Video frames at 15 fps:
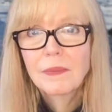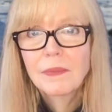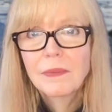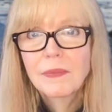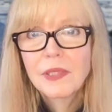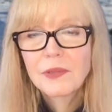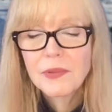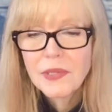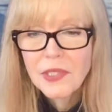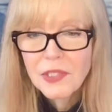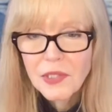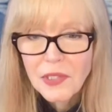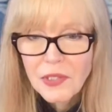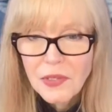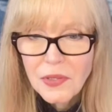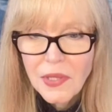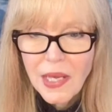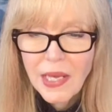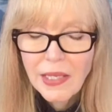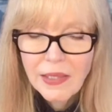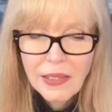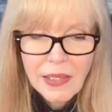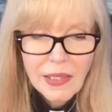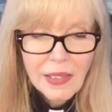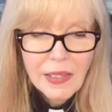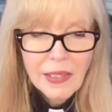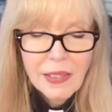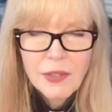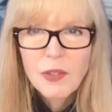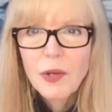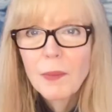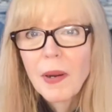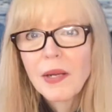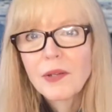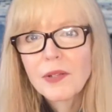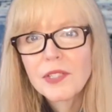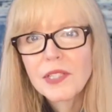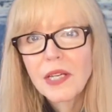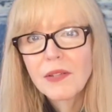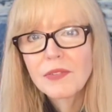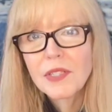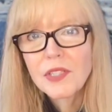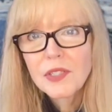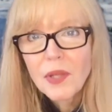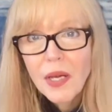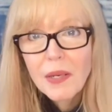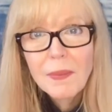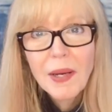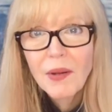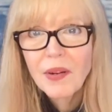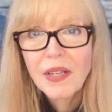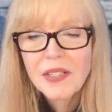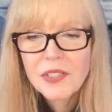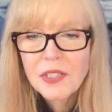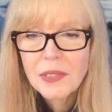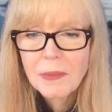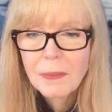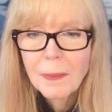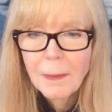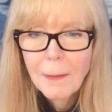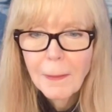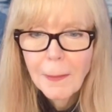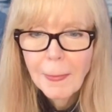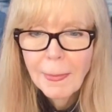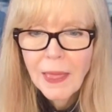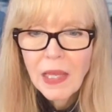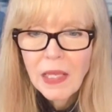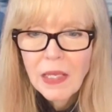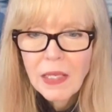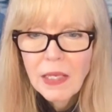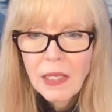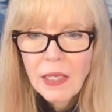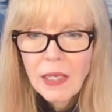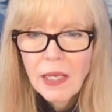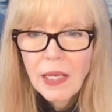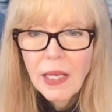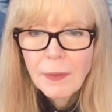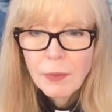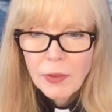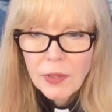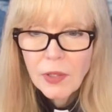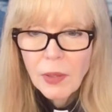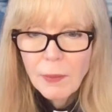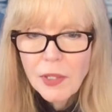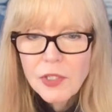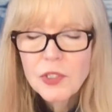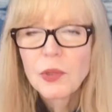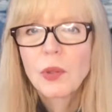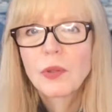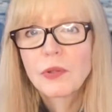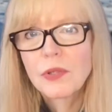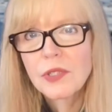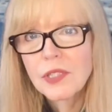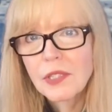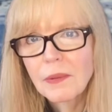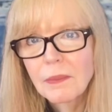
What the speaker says: we traditionally do that to remind ourselves it's not about us. I put it on my shoulders,